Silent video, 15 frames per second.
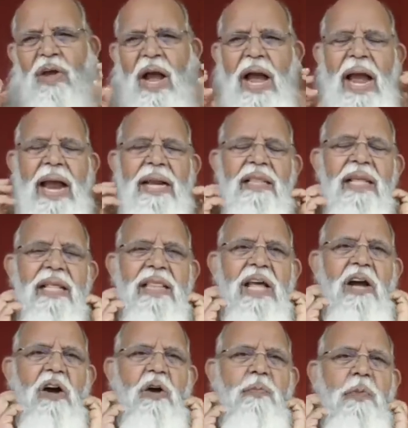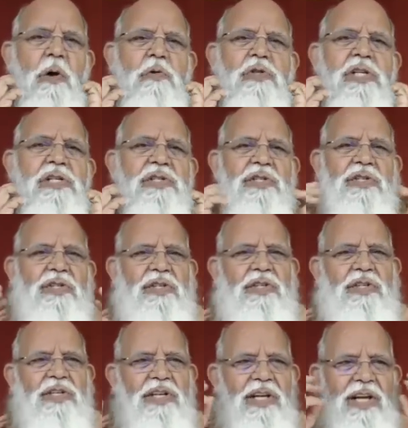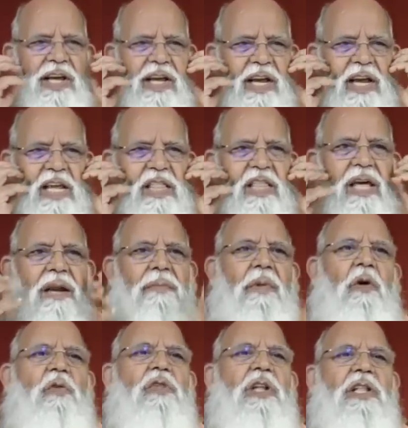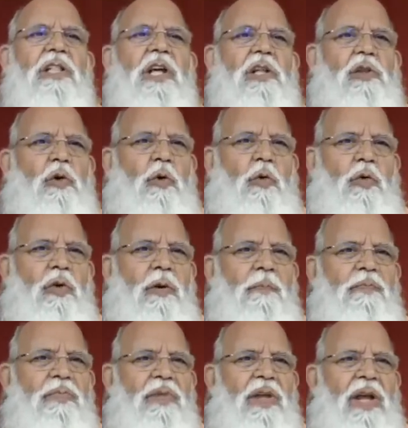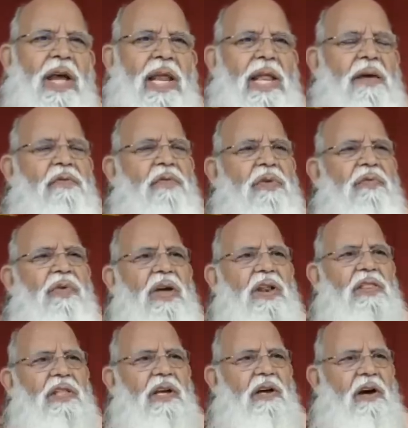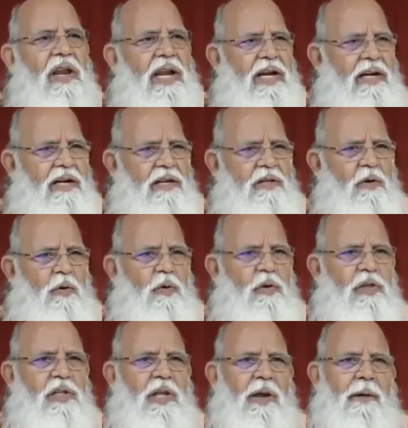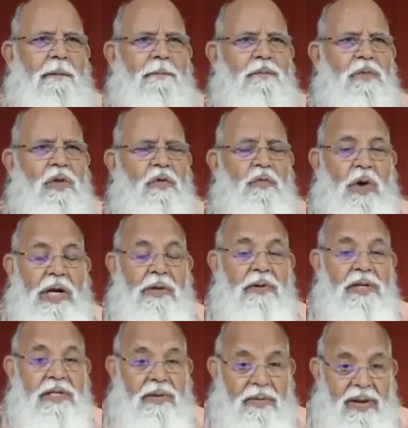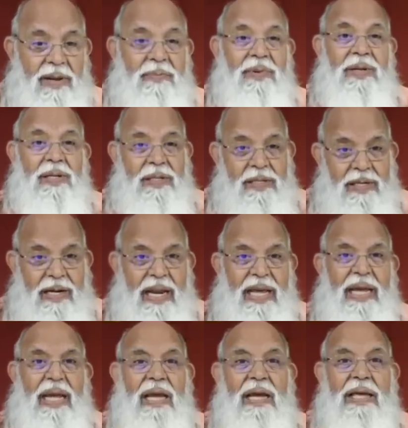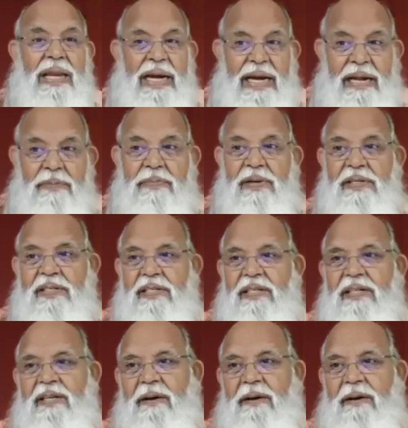And then they have got pouches in their mouth, in their throat. And everywhere they collect the whole thing, whatever is available, like a greedy person.